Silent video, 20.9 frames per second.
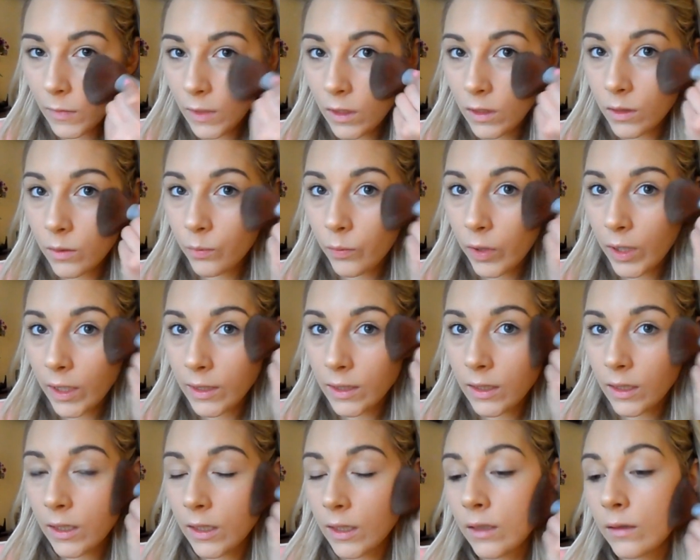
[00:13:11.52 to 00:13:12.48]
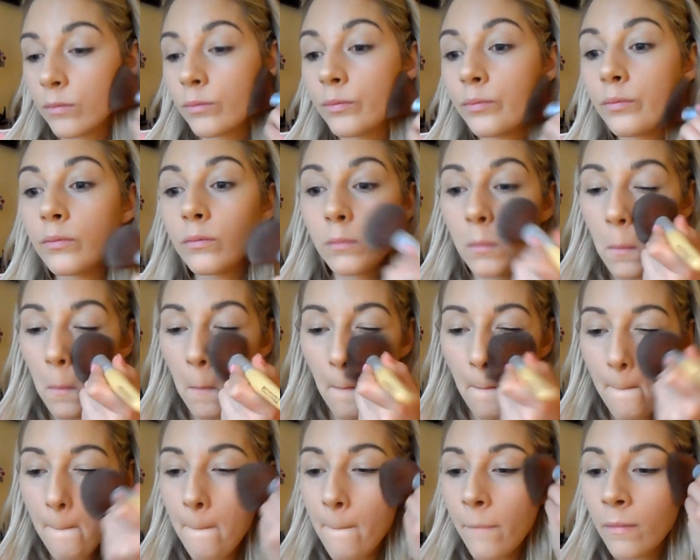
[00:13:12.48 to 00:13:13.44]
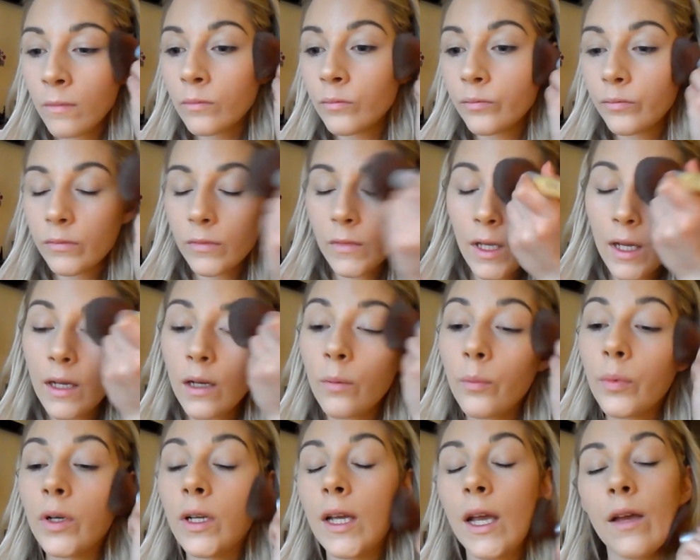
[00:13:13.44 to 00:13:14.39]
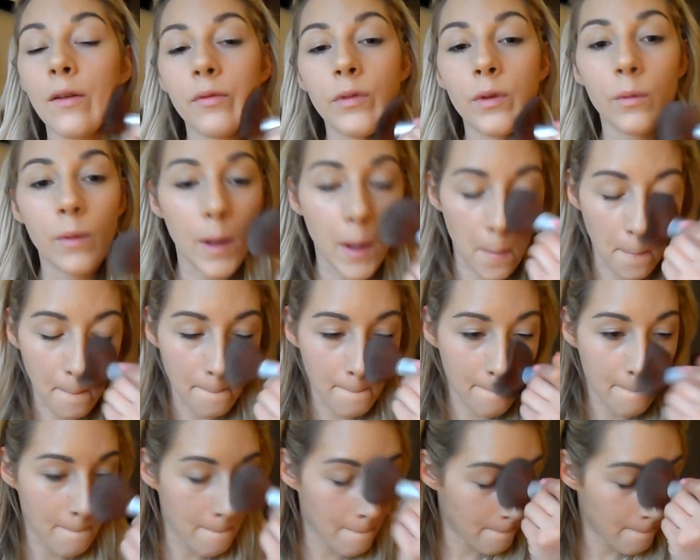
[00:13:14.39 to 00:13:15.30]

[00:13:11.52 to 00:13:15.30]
And just press it in, and I'll put it everywhere.